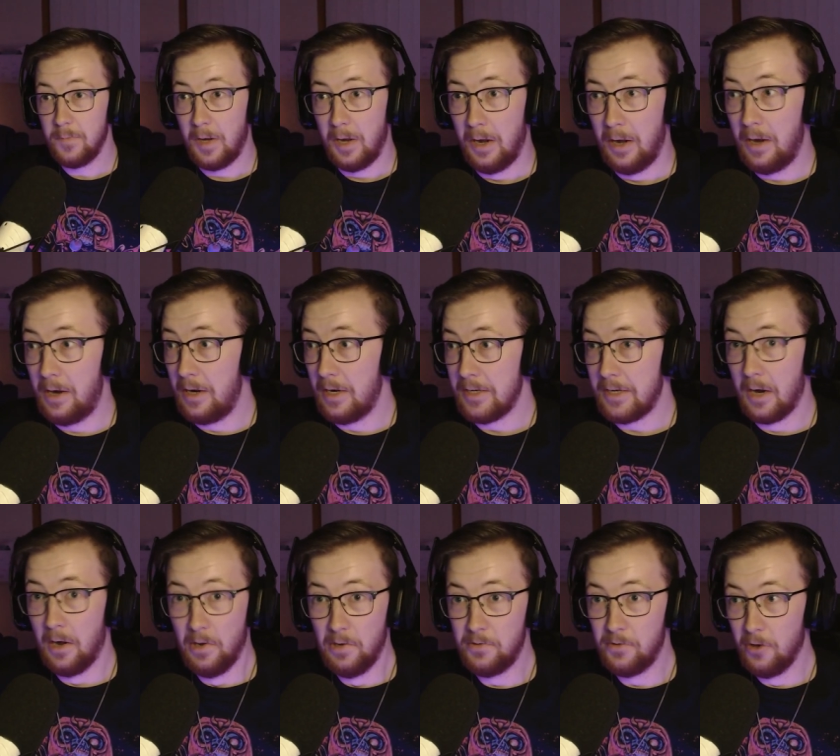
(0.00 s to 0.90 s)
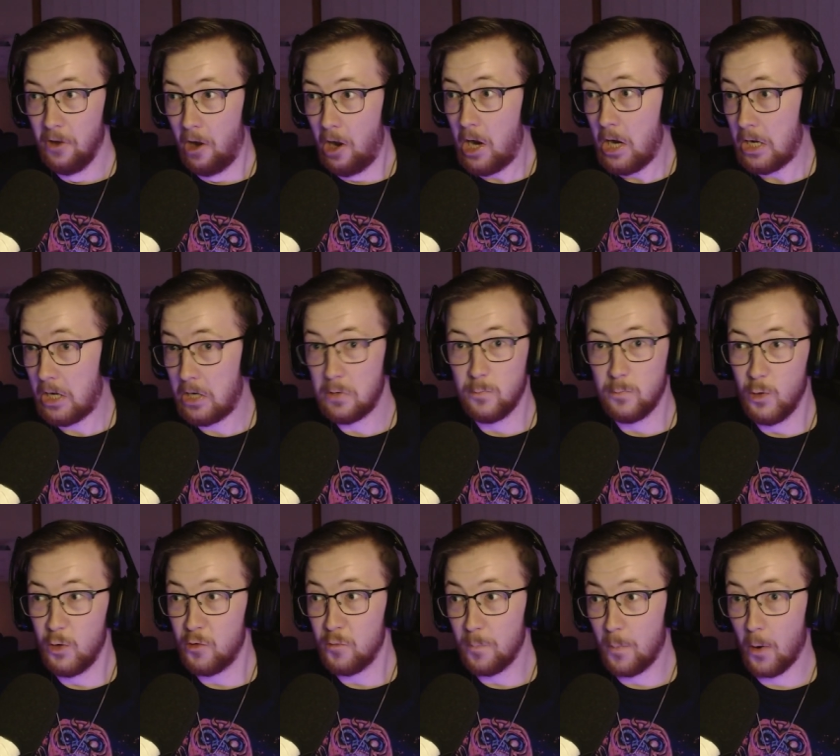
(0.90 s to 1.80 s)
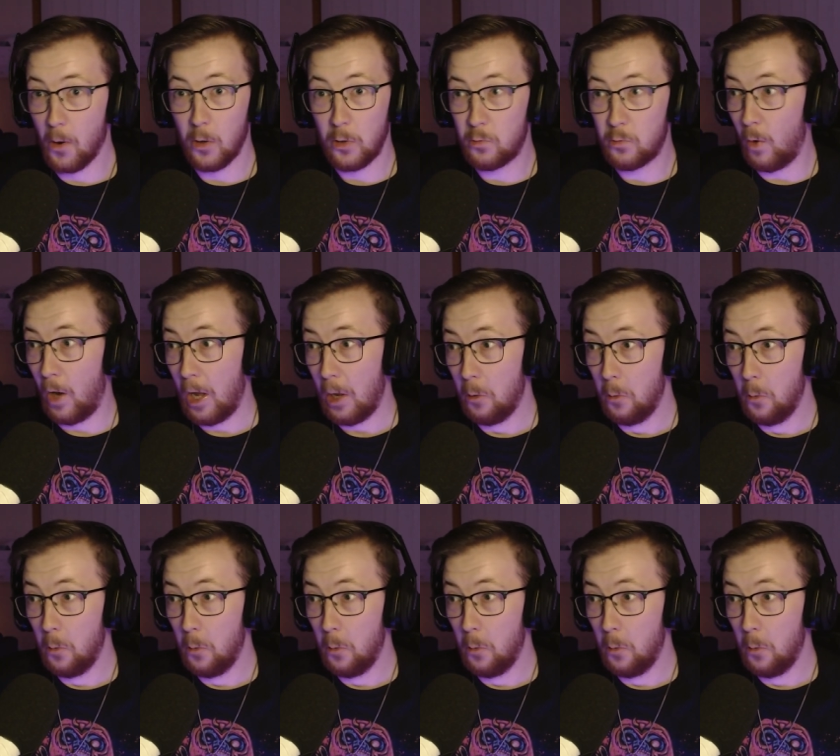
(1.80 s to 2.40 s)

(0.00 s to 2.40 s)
Hi guys, I can whisper as well